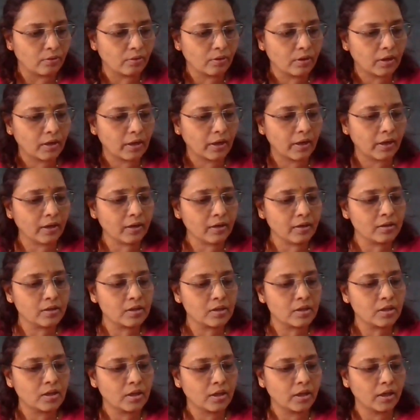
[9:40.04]

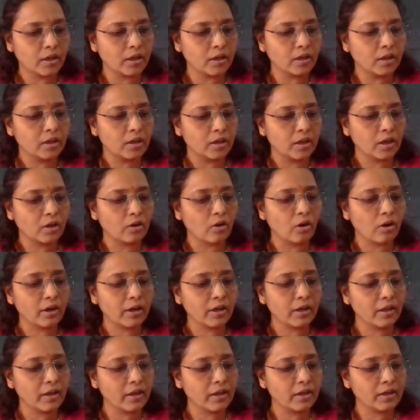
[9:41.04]
Okay. In
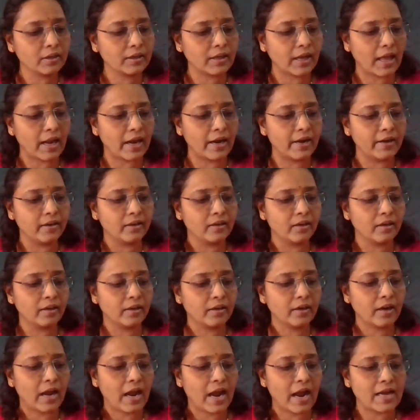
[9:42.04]
Gregorian
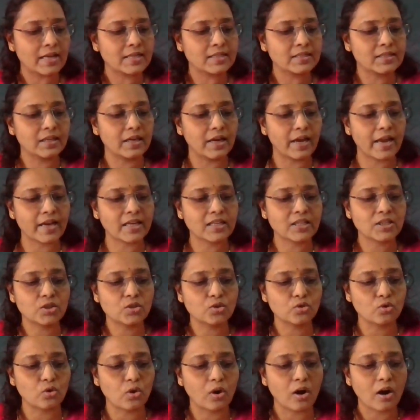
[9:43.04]
calendar has the
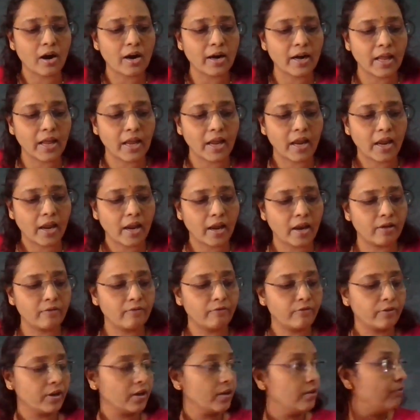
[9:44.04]
extra
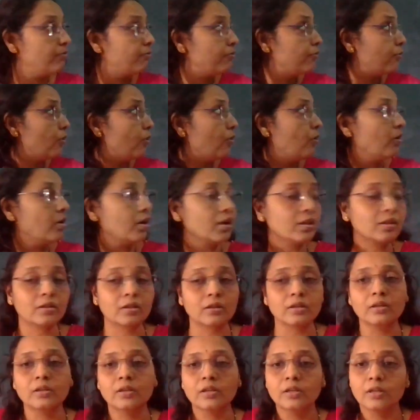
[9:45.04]
day every
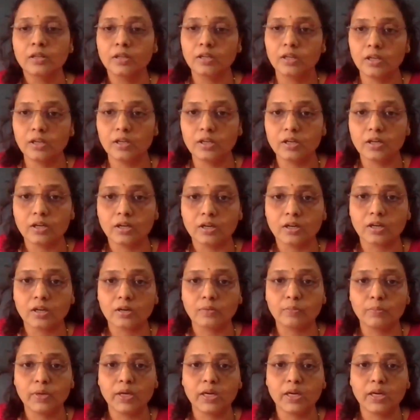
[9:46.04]
4th year.